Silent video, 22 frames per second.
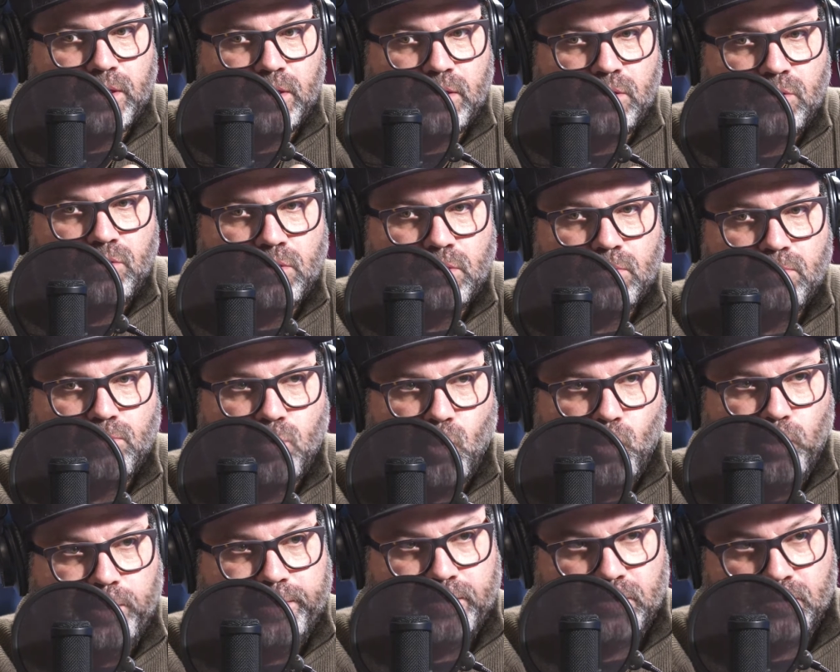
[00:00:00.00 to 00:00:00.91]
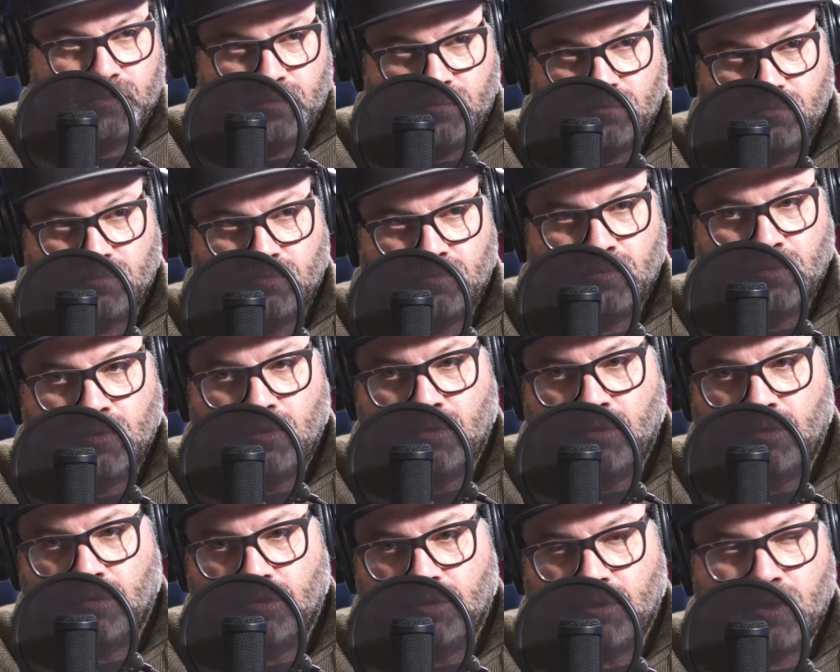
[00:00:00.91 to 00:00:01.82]
and you can point to
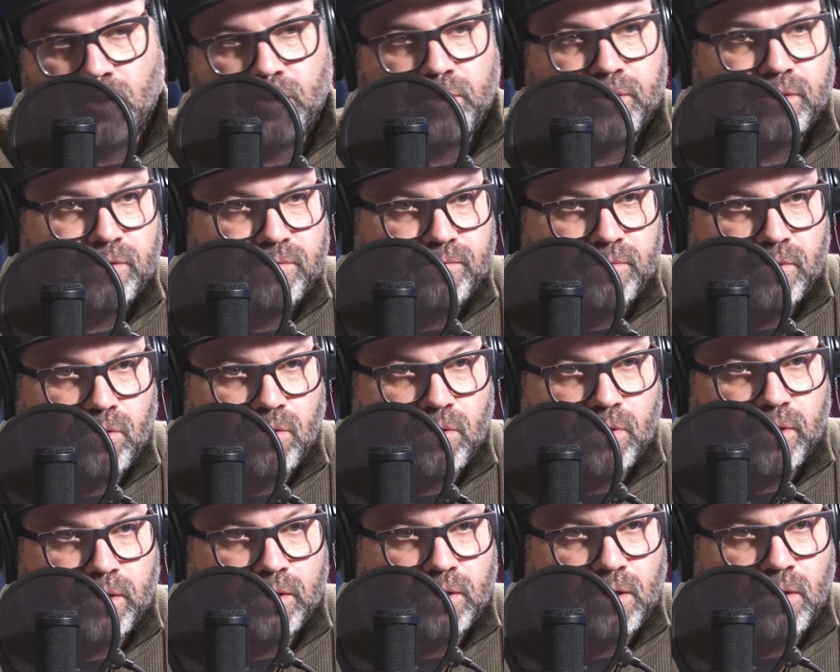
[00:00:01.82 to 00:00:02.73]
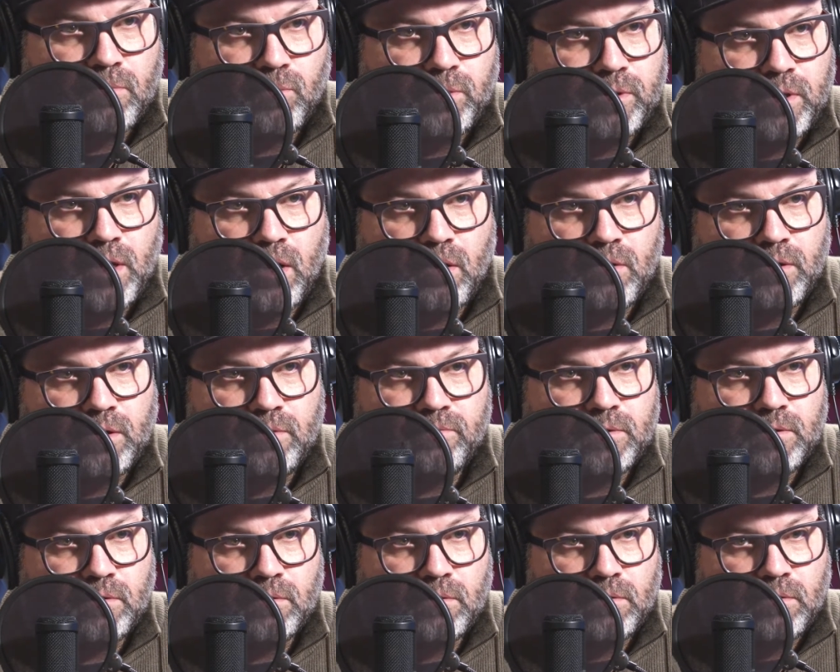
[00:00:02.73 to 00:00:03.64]
the areas of lower income without
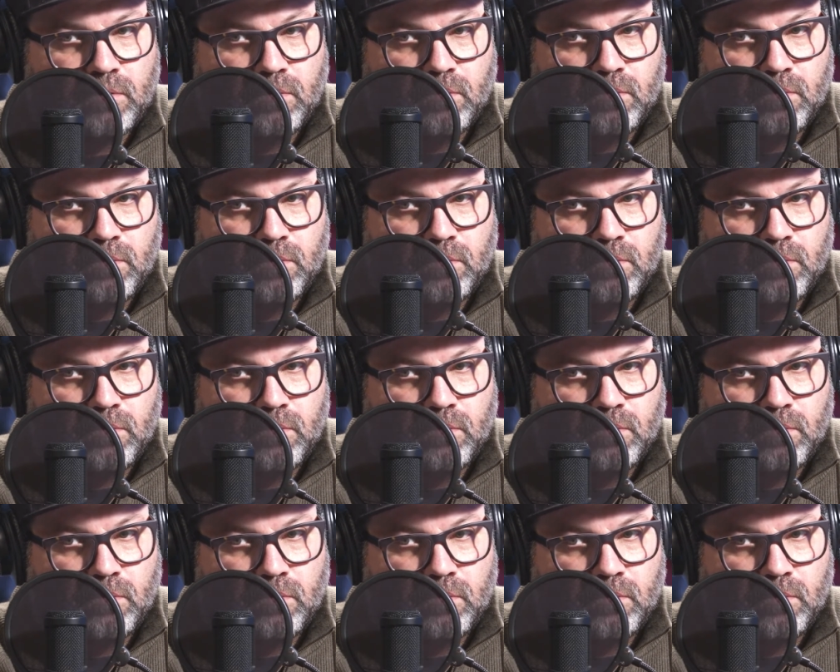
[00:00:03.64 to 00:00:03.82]
even